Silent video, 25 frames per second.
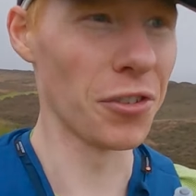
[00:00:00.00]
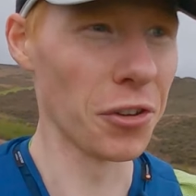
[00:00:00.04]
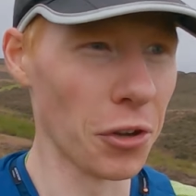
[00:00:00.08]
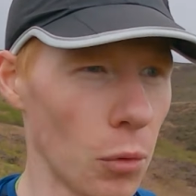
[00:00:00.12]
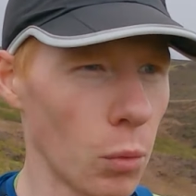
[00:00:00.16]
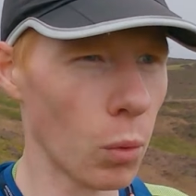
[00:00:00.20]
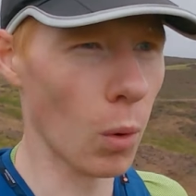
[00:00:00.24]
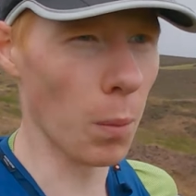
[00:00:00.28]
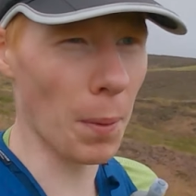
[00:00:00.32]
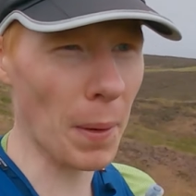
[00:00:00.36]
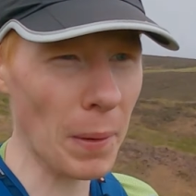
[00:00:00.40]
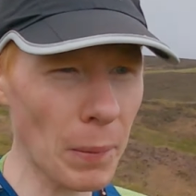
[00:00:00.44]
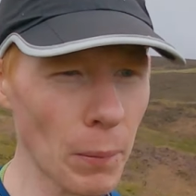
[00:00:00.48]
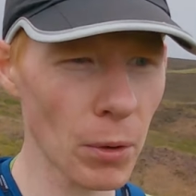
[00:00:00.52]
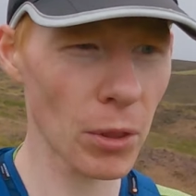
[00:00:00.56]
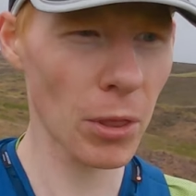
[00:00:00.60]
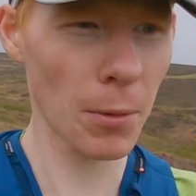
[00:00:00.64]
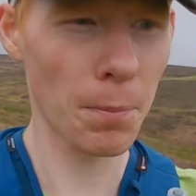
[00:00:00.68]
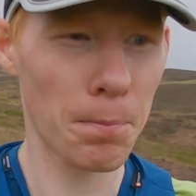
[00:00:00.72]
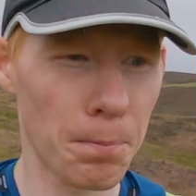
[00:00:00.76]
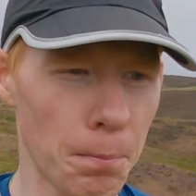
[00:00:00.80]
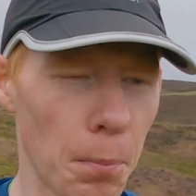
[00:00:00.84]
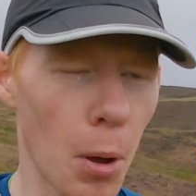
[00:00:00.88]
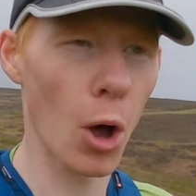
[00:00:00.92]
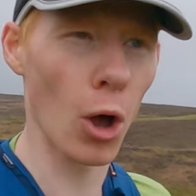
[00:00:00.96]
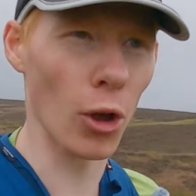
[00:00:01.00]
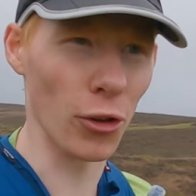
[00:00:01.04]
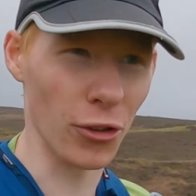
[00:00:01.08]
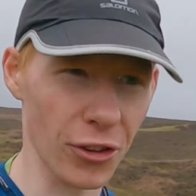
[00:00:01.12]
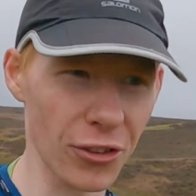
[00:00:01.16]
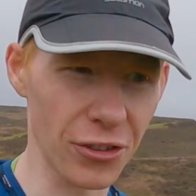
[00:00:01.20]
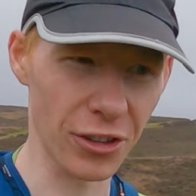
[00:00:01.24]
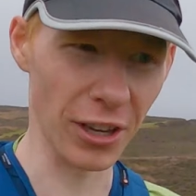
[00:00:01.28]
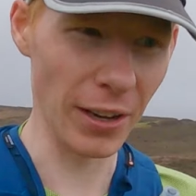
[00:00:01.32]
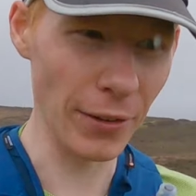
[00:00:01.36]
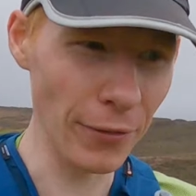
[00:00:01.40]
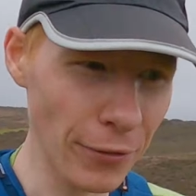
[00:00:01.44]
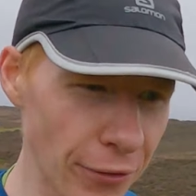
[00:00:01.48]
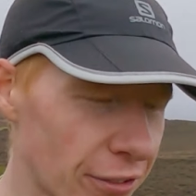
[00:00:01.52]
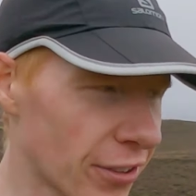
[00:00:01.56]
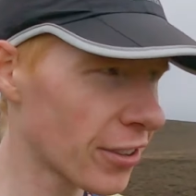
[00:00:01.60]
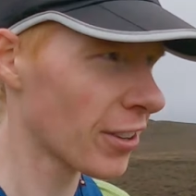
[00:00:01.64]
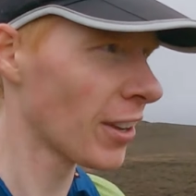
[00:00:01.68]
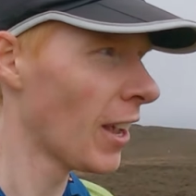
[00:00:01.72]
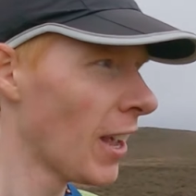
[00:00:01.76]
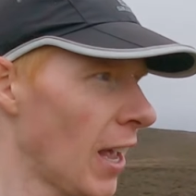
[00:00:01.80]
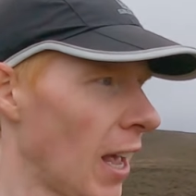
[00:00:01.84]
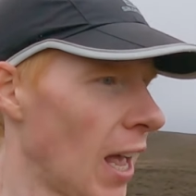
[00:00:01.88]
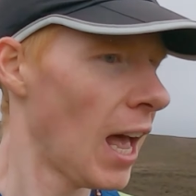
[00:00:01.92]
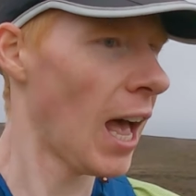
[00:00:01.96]
So we'll bring with the
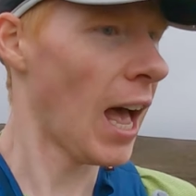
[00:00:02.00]
positives.